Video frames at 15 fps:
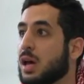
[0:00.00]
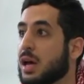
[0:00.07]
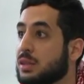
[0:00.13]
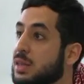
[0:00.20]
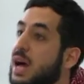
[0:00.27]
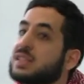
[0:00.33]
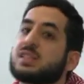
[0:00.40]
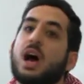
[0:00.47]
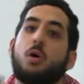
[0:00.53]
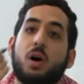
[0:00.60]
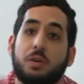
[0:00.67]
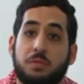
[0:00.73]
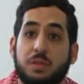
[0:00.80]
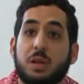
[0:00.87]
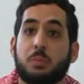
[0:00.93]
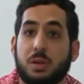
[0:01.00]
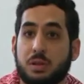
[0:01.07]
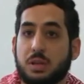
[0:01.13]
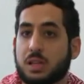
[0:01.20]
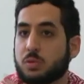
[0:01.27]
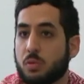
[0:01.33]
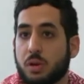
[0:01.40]
And that's how I flip
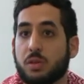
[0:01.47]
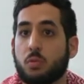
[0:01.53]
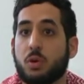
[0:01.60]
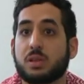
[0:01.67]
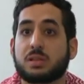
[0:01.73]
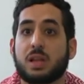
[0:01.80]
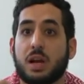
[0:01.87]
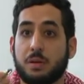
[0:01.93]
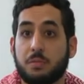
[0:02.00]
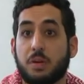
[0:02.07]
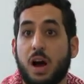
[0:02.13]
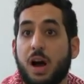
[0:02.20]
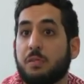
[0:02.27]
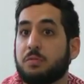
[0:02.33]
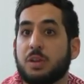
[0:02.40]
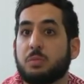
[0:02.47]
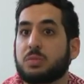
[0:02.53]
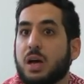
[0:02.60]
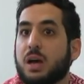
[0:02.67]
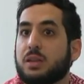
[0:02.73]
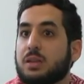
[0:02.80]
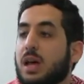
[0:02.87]
it. That's one of the ways that I flip
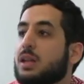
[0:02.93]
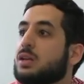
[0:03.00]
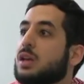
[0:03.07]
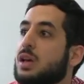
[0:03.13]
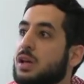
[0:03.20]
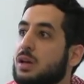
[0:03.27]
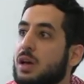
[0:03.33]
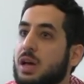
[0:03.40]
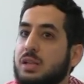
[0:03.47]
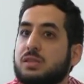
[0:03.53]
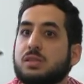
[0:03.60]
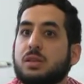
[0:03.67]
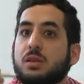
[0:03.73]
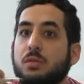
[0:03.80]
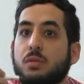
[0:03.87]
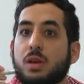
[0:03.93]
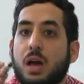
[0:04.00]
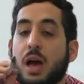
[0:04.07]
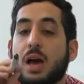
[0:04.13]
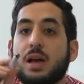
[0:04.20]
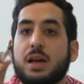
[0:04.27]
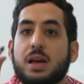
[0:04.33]
that it's,
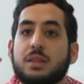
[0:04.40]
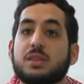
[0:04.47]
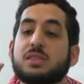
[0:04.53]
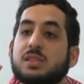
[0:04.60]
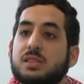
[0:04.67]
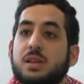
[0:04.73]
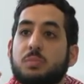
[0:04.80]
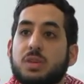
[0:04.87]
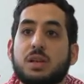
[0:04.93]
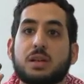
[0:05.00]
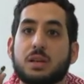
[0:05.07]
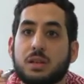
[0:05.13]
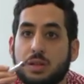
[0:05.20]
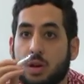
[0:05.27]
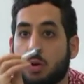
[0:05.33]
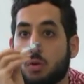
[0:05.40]
and this is something,